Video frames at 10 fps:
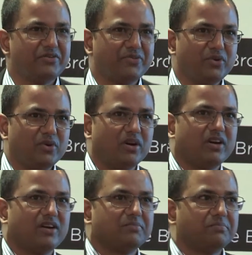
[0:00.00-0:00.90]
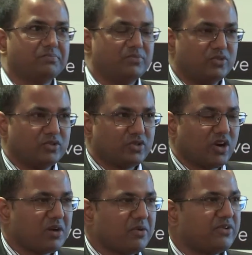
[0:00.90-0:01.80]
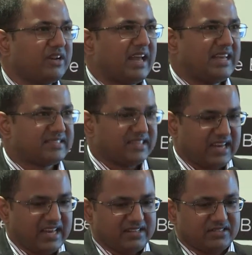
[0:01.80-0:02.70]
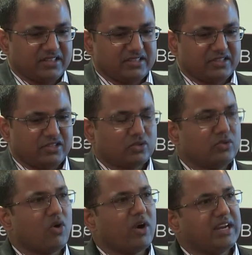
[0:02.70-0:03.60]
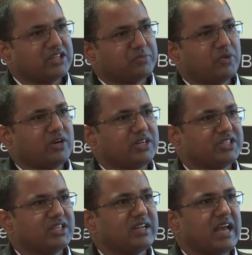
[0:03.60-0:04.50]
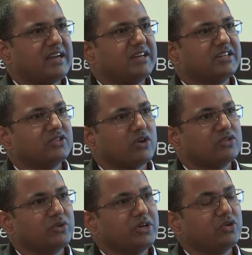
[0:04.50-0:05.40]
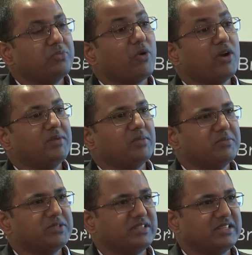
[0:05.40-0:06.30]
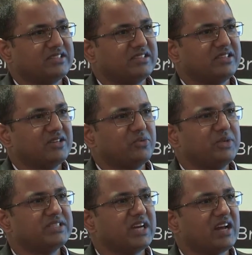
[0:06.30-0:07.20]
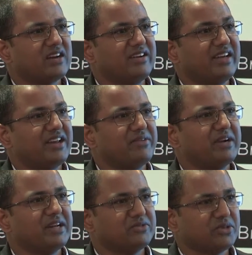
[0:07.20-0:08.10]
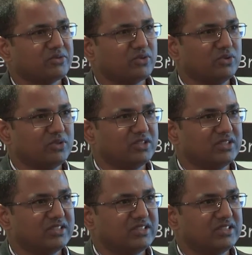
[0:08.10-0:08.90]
if you talk about Reliance, Reliance is into oil exploration, and it is also into polymer business, which are derivatives of crude.